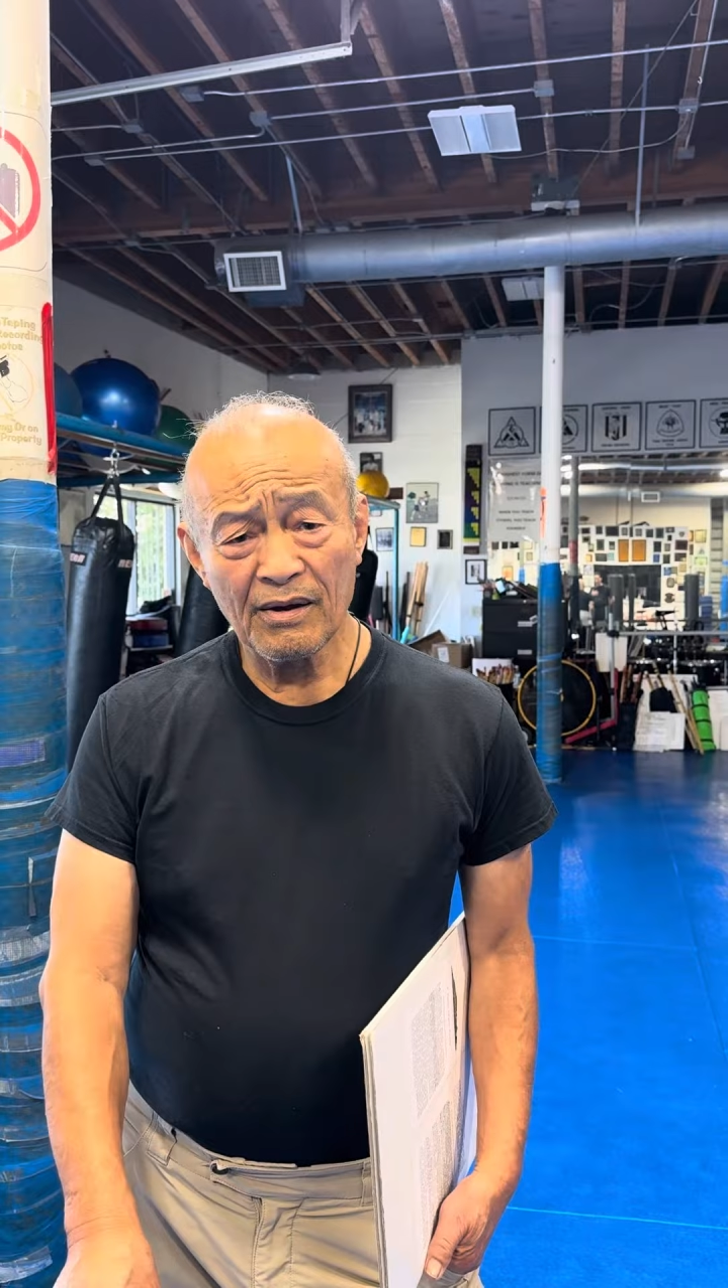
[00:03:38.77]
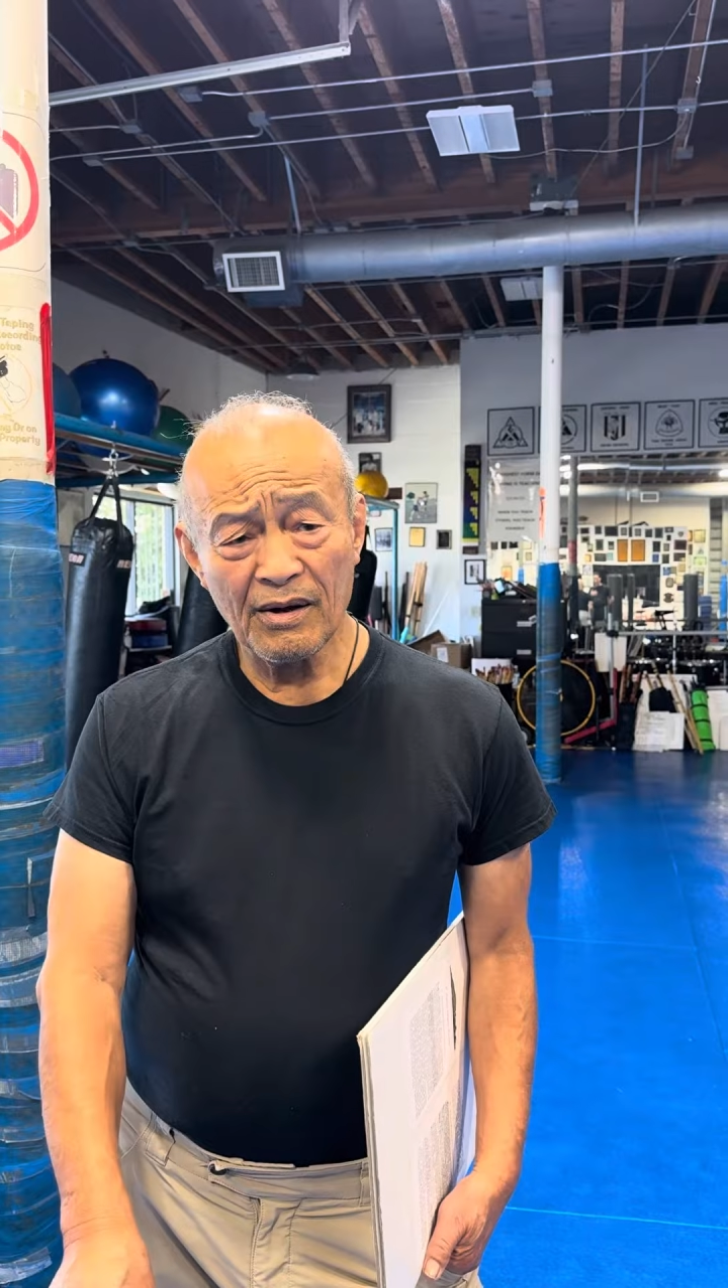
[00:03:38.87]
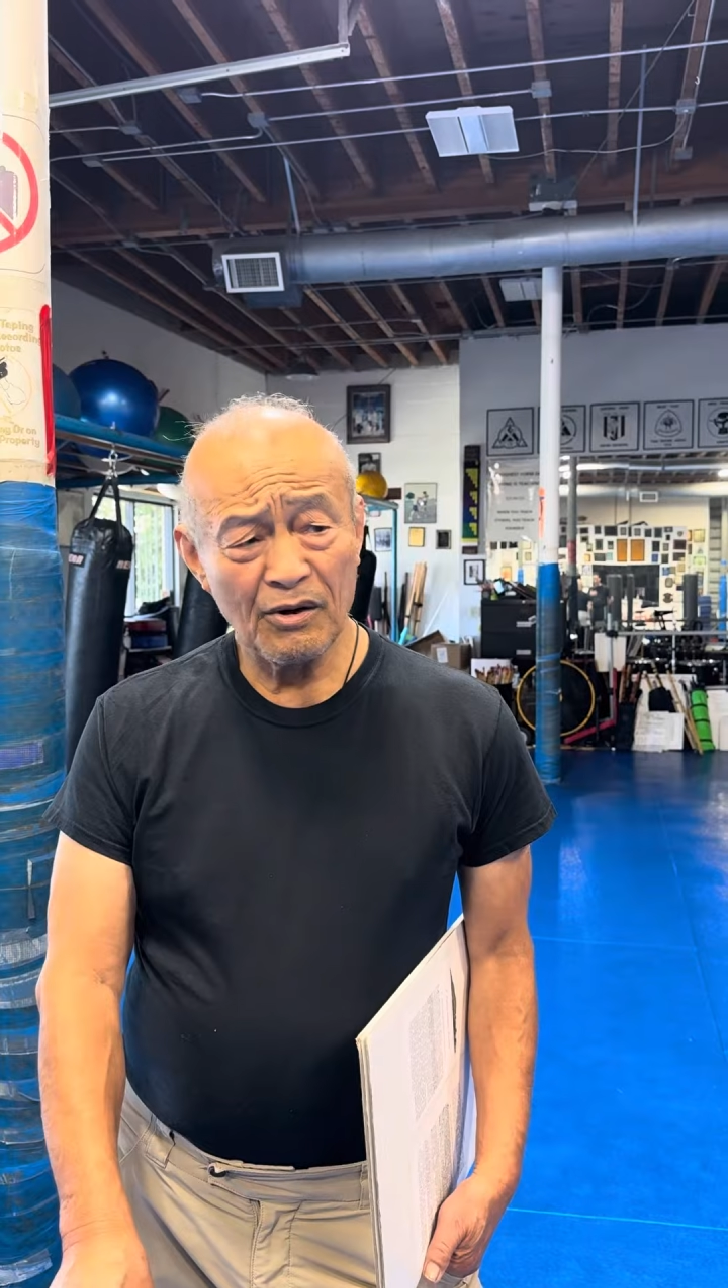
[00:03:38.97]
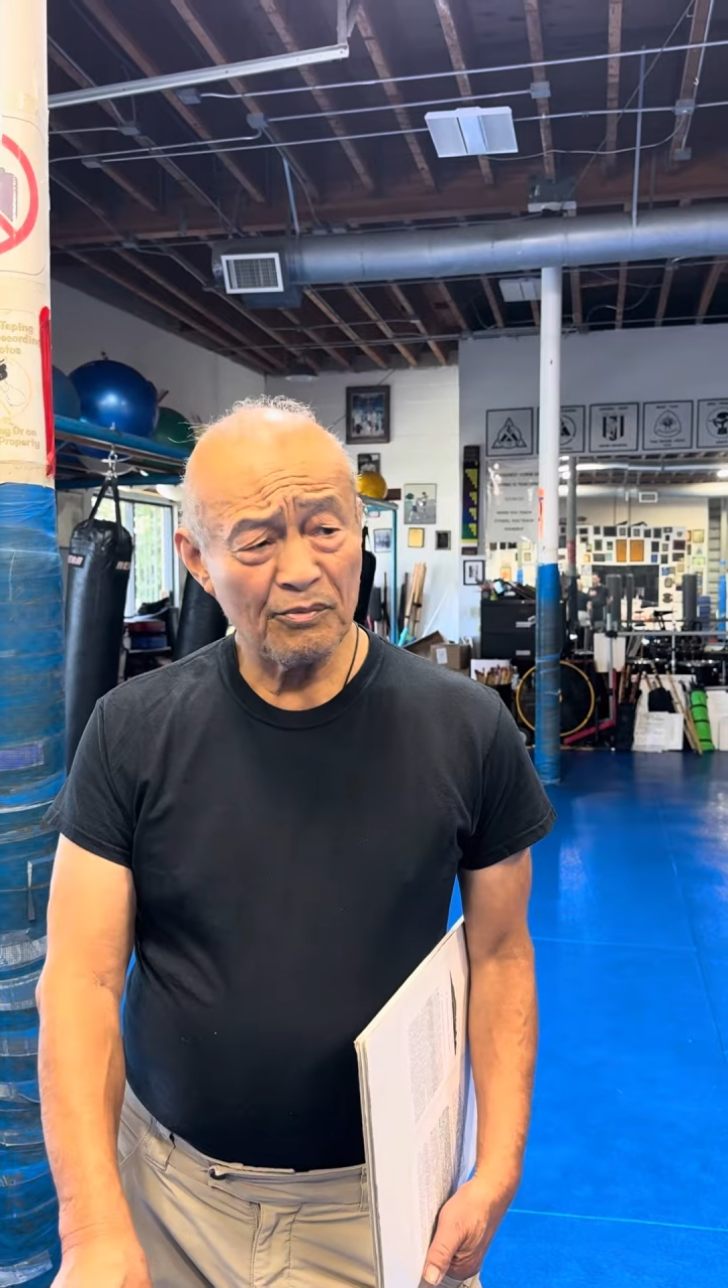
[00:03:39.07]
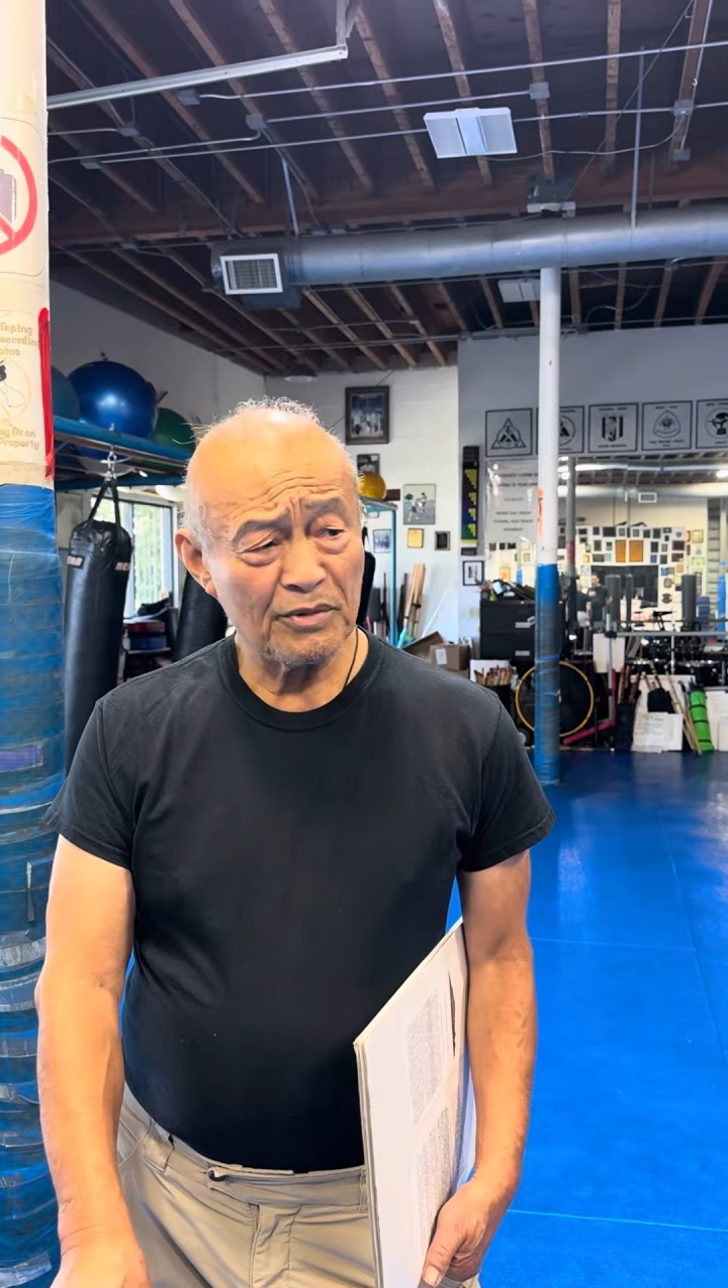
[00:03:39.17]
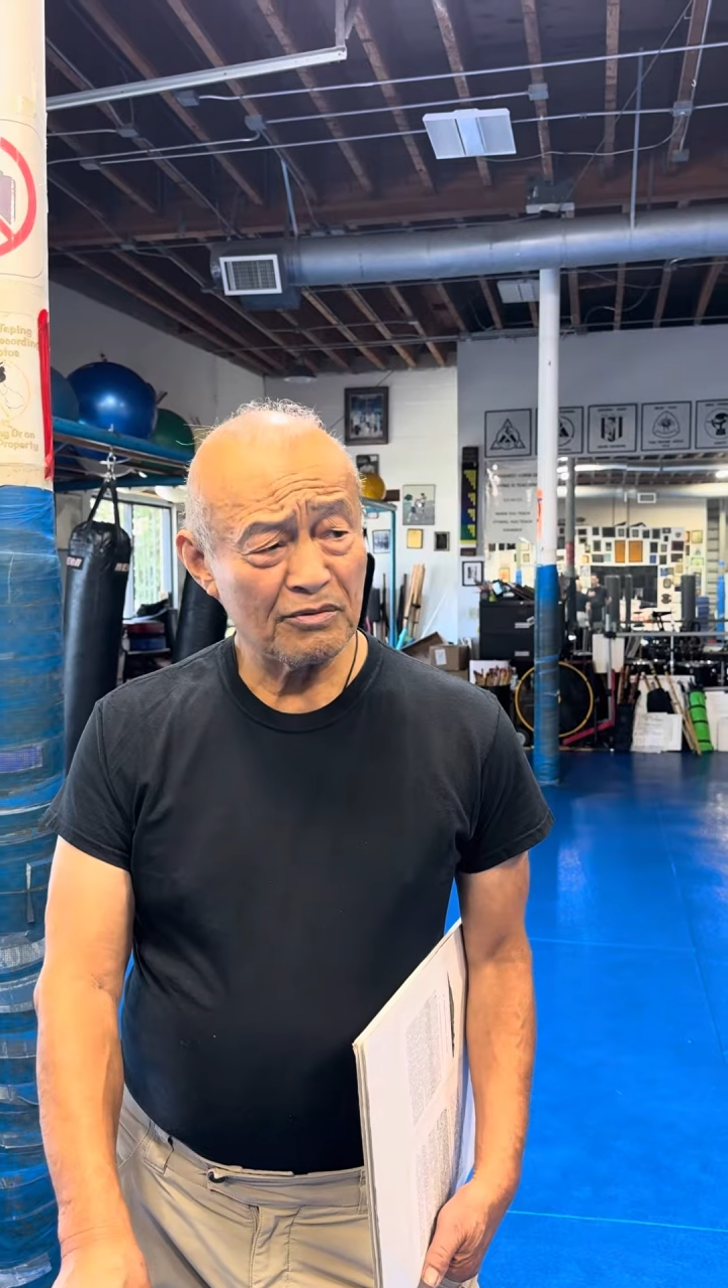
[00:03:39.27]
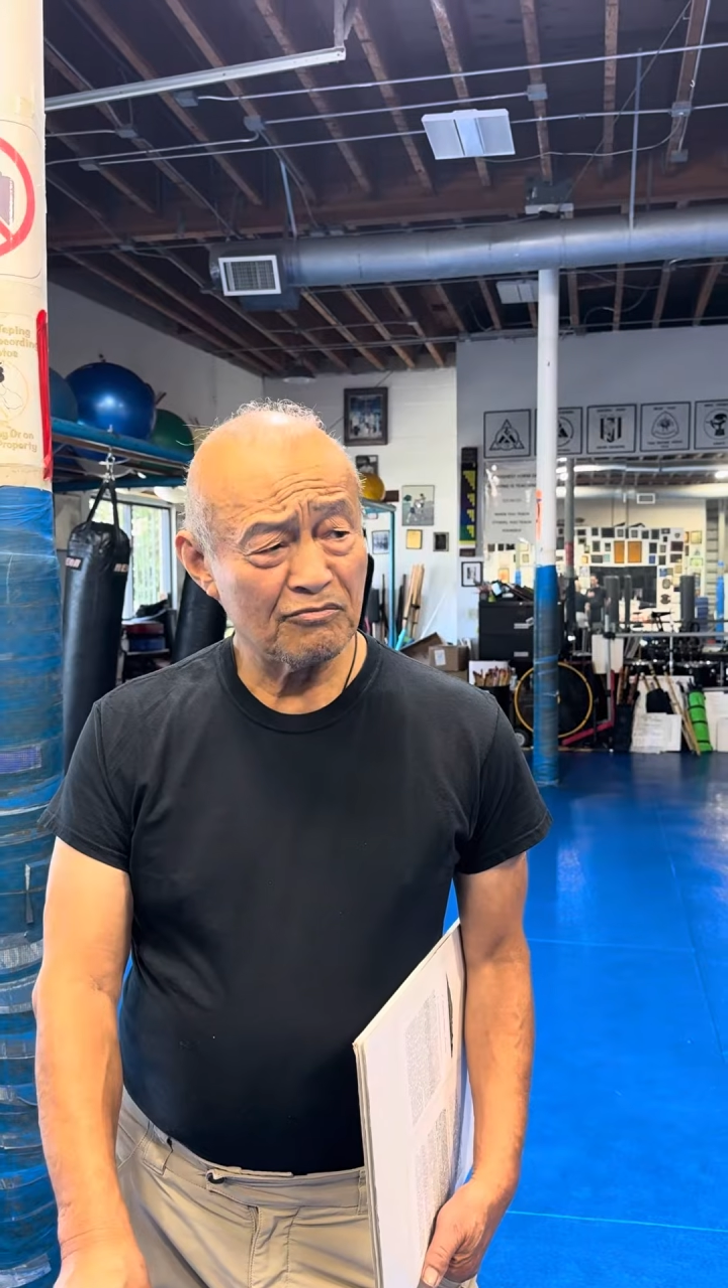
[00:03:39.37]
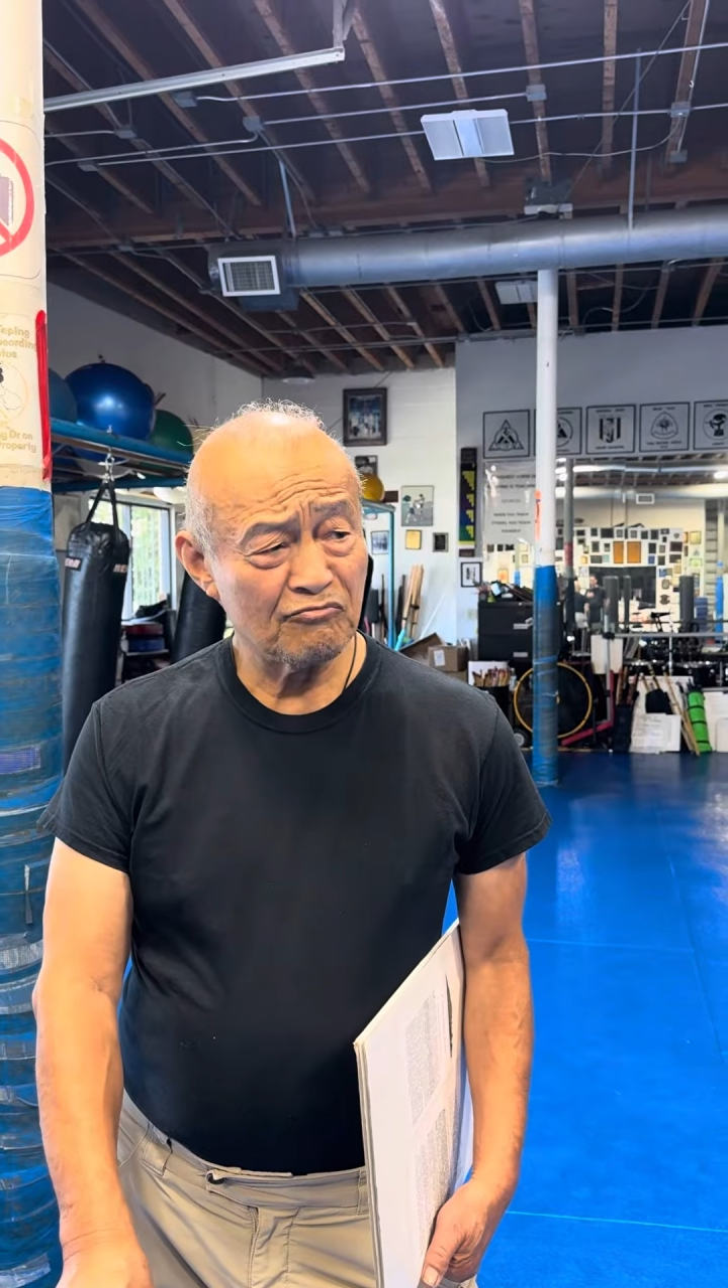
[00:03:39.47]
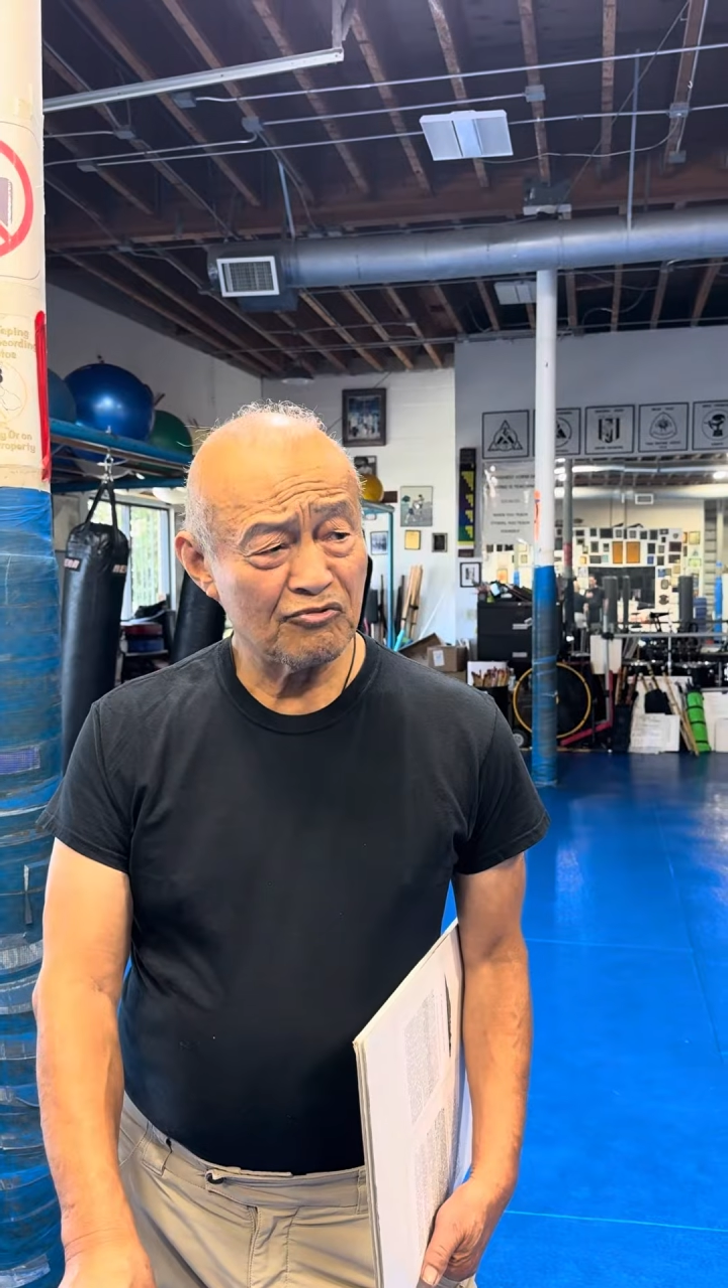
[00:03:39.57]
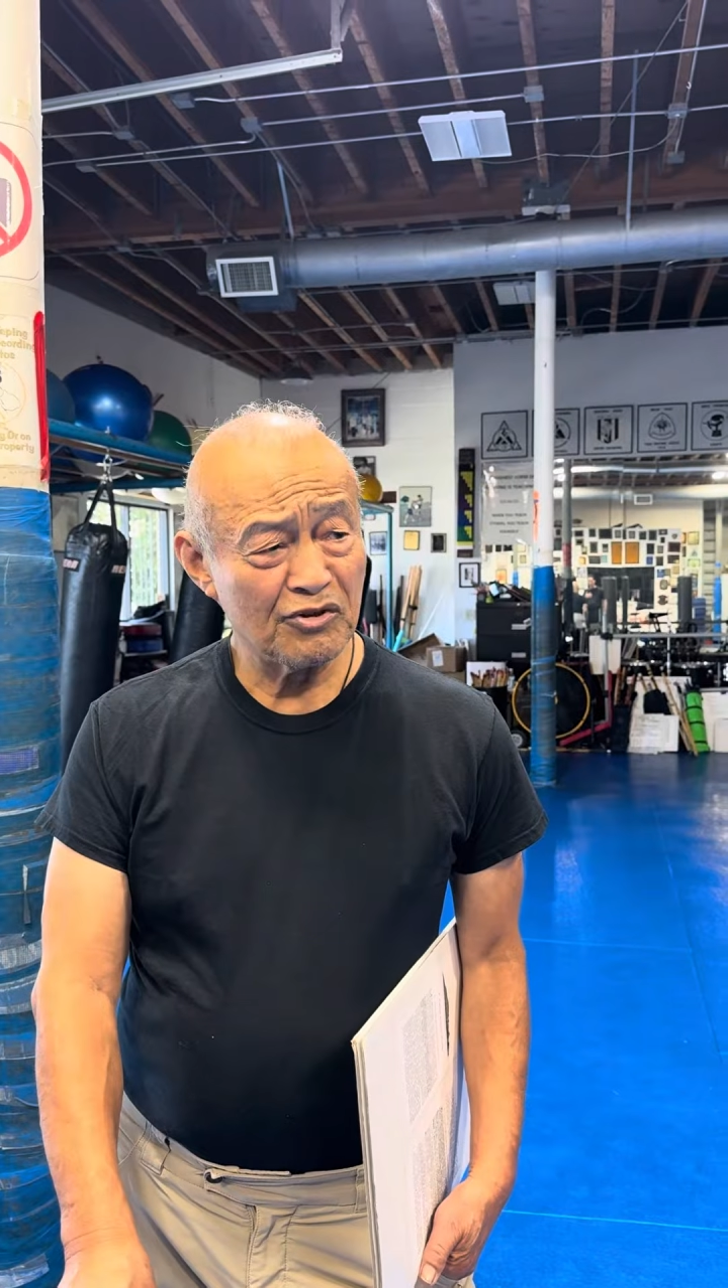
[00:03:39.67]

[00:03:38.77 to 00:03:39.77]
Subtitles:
I hope that's